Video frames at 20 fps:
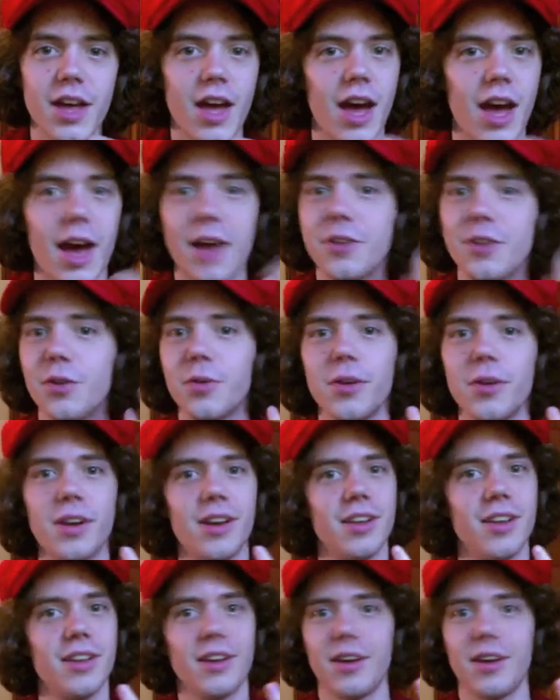
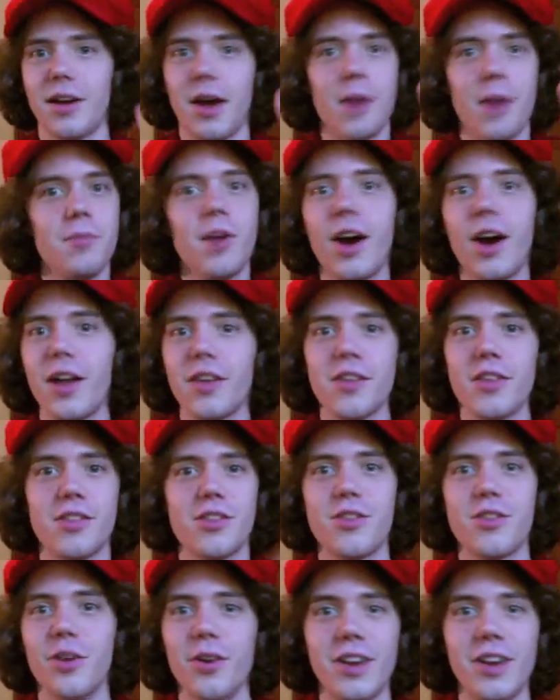I'm not
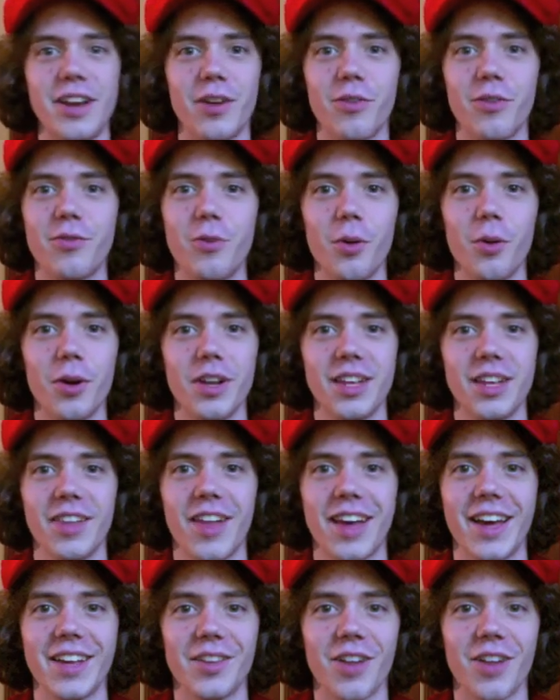30 or 40
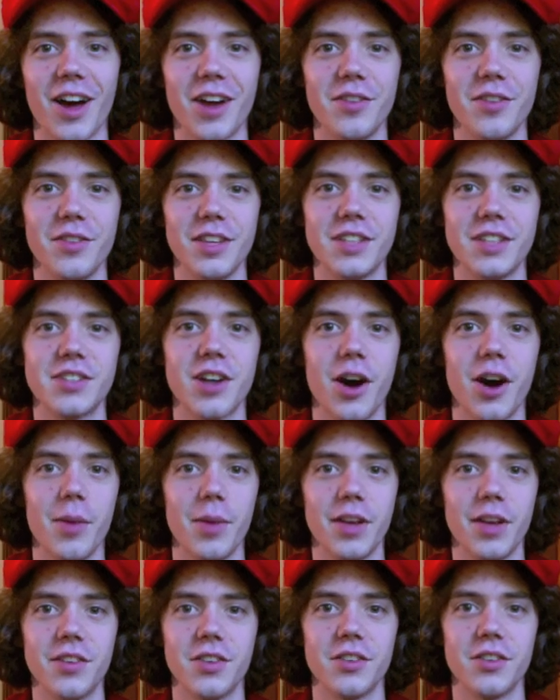like a lot of these
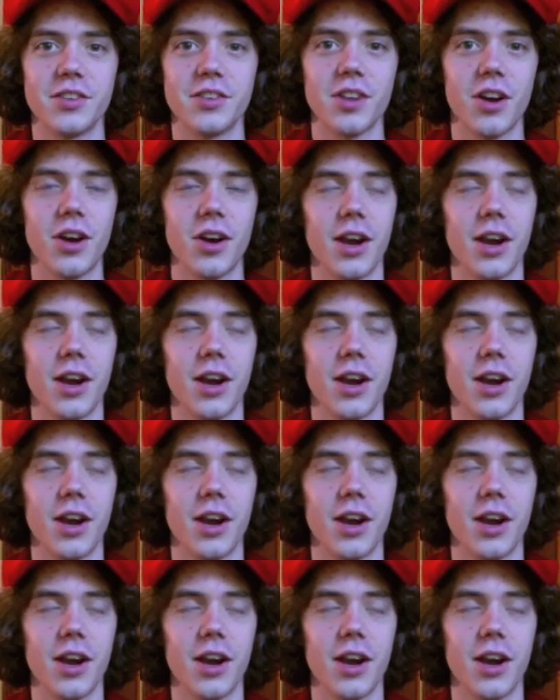commenters are,